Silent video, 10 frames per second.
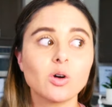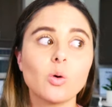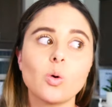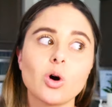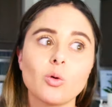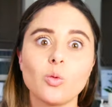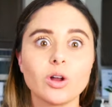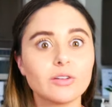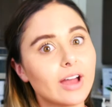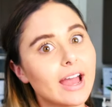Or
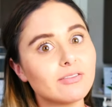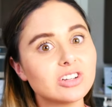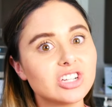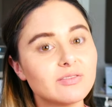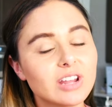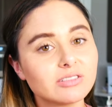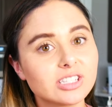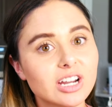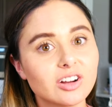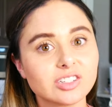what if I haven't shaved
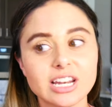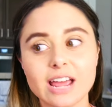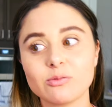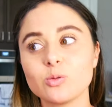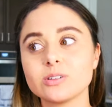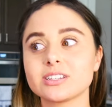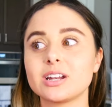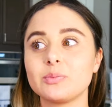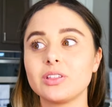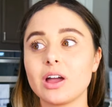downstairs? And everyone's
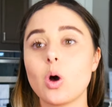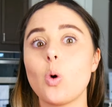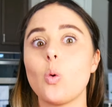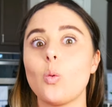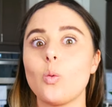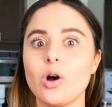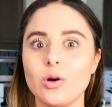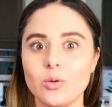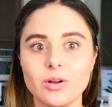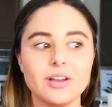gonna be like,
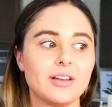whoa,